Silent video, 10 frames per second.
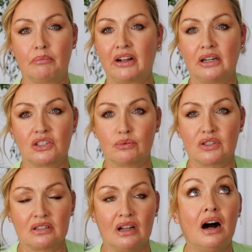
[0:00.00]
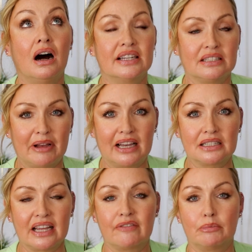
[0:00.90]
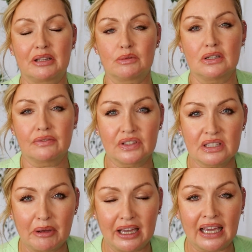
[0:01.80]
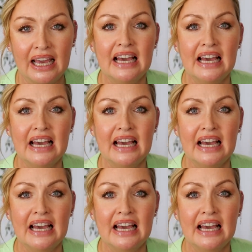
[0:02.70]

my God, she was high demand. Everybody was looking for this bag.